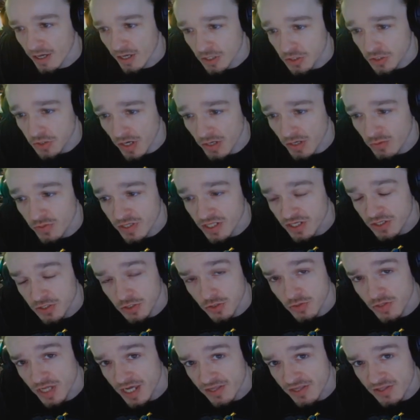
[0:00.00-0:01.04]
So I really
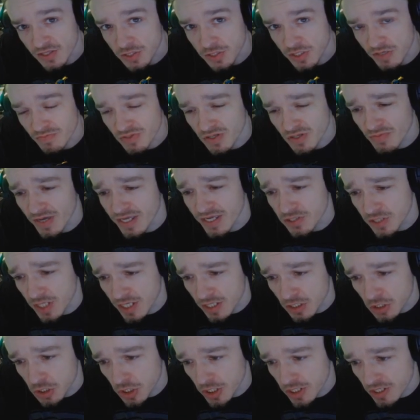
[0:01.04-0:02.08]
do like this
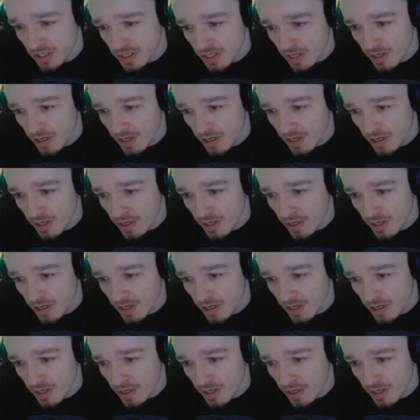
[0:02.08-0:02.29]
implementation.